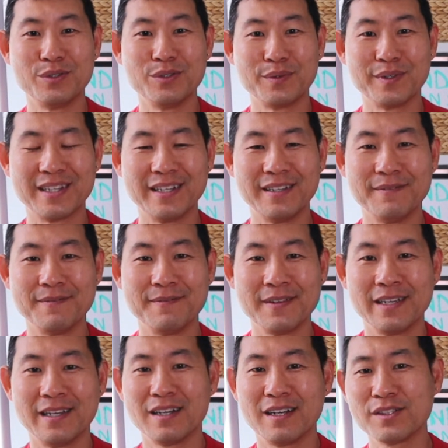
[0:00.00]
And also, I
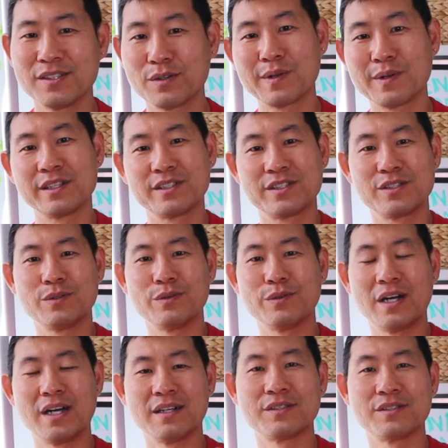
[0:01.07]
want to talk
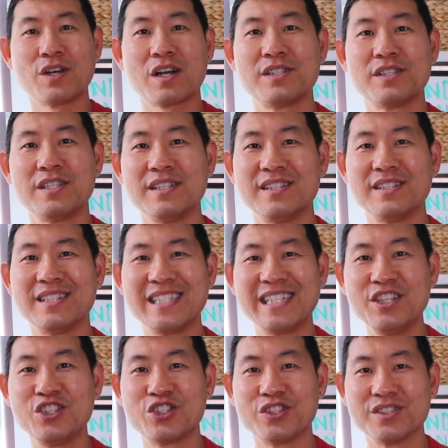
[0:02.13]
to teachers as
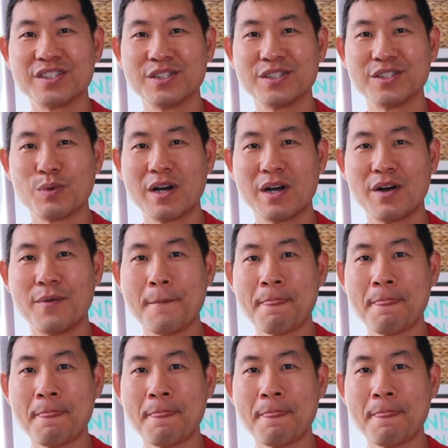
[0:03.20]
well, and